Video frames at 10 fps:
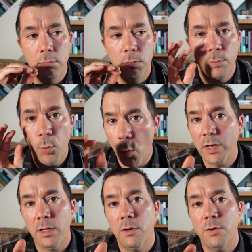The
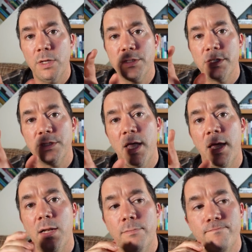point here is
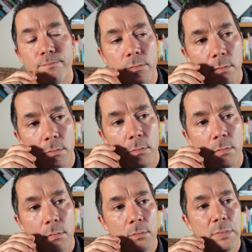that
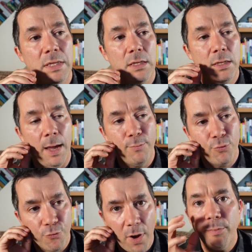I
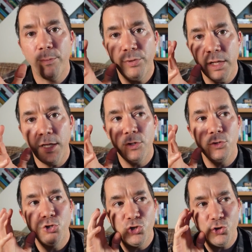probably
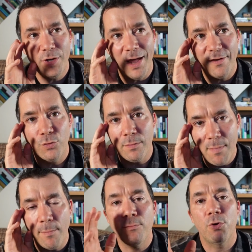should have
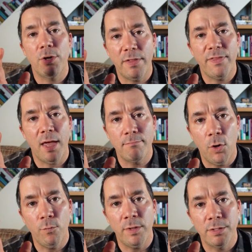remembered at that
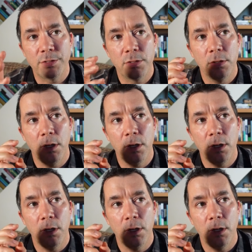moment